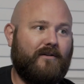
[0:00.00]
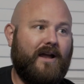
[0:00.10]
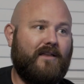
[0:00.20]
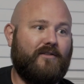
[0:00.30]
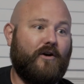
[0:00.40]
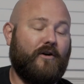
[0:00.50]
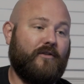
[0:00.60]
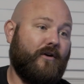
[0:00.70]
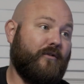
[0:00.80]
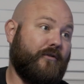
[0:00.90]
Right?
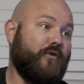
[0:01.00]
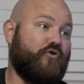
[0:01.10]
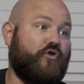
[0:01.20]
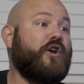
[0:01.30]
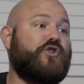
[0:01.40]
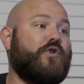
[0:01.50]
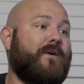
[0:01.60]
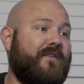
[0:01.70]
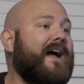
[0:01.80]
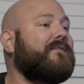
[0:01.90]
They'll crush you
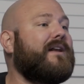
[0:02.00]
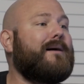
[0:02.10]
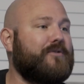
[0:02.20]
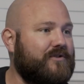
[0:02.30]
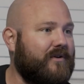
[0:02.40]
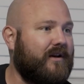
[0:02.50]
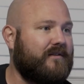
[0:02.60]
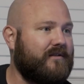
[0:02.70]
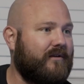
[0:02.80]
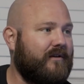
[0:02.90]
if they have an opportunity
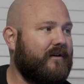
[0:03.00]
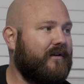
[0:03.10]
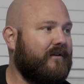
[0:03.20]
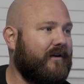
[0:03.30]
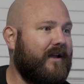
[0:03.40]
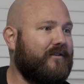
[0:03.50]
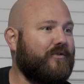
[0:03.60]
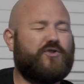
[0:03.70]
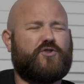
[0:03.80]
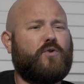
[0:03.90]
to. Right? They'll
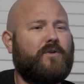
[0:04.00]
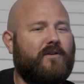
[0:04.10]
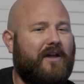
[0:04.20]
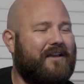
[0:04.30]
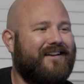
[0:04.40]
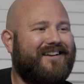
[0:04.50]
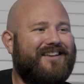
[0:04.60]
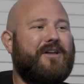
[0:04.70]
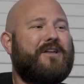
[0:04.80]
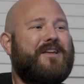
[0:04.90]
sue you.
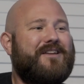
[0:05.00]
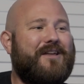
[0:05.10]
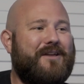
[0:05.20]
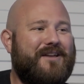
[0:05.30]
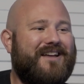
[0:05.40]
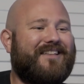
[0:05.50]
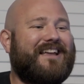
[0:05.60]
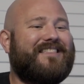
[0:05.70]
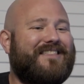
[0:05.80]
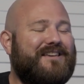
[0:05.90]

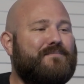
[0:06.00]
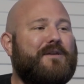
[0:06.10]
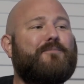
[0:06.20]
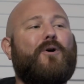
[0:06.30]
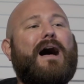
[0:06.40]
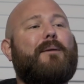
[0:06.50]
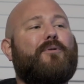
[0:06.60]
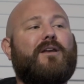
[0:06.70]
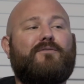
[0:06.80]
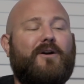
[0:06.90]
Like these people
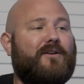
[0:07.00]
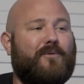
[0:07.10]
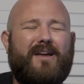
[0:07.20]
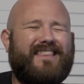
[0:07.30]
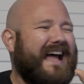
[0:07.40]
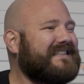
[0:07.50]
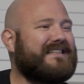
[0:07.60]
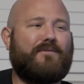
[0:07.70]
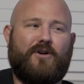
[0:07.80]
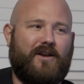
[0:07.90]
operate in a very different way, and that's
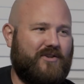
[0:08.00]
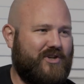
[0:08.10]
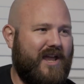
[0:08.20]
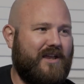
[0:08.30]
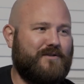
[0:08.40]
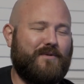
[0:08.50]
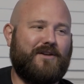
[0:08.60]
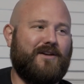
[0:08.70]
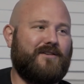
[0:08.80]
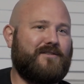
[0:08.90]
never going to change
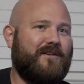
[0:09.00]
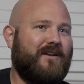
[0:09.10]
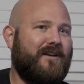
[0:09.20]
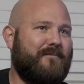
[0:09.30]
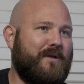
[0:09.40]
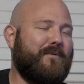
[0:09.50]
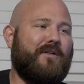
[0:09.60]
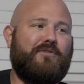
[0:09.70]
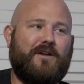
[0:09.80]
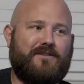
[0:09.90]
because people that
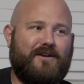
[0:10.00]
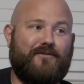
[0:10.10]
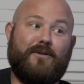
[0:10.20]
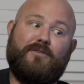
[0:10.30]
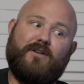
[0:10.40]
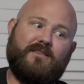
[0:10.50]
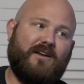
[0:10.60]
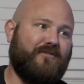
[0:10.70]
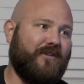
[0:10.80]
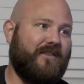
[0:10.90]
think
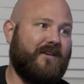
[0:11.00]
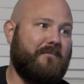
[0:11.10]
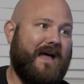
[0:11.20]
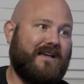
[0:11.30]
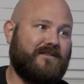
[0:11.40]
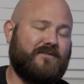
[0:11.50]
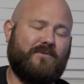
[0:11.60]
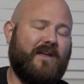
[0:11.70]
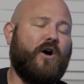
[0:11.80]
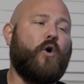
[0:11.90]
differently than the masses do.
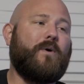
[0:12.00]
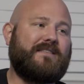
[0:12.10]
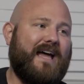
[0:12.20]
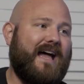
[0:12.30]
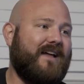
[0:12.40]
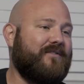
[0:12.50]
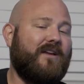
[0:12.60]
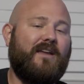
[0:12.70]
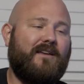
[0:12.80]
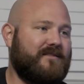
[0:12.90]
They always have
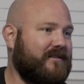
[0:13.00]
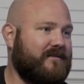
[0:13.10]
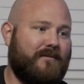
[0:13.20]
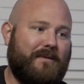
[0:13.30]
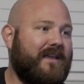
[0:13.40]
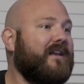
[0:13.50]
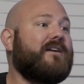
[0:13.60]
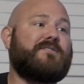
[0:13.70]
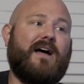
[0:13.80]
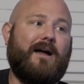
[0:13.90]
since the beginning
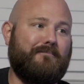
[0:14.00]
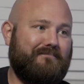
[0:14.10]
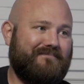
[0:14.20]
of time.